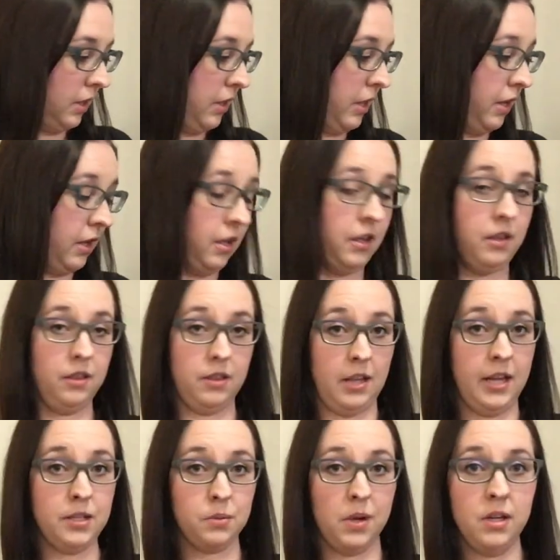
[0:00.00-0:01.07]
The
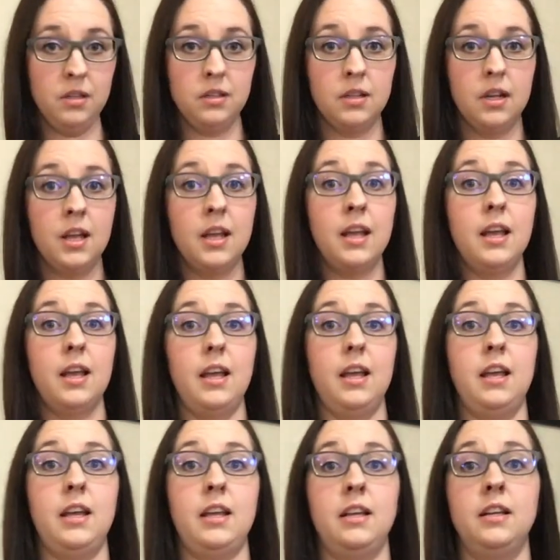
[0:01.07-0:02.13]
next one
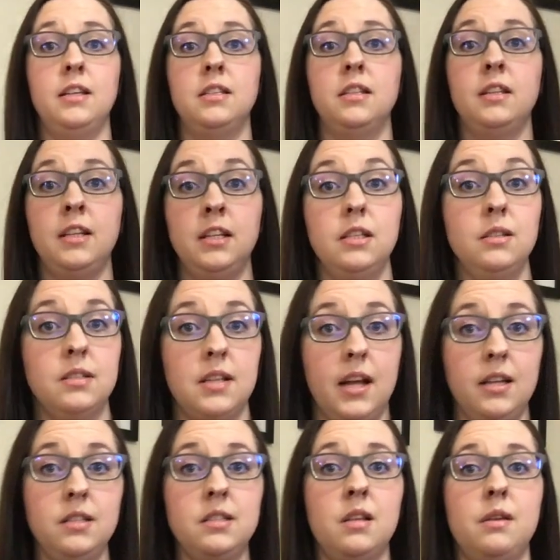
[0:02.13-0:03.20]
is Needle
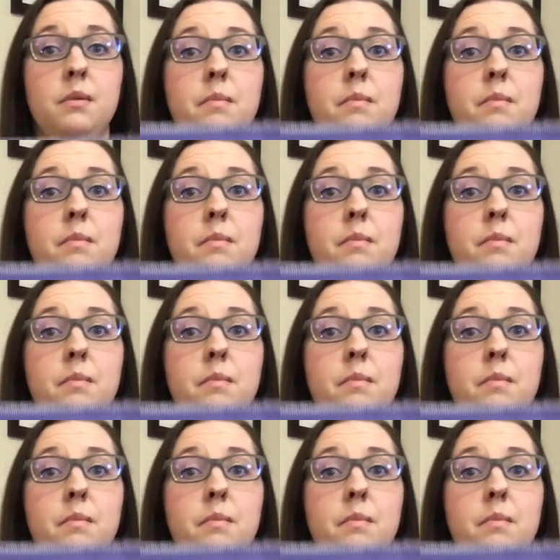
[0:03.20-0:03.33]
Sounds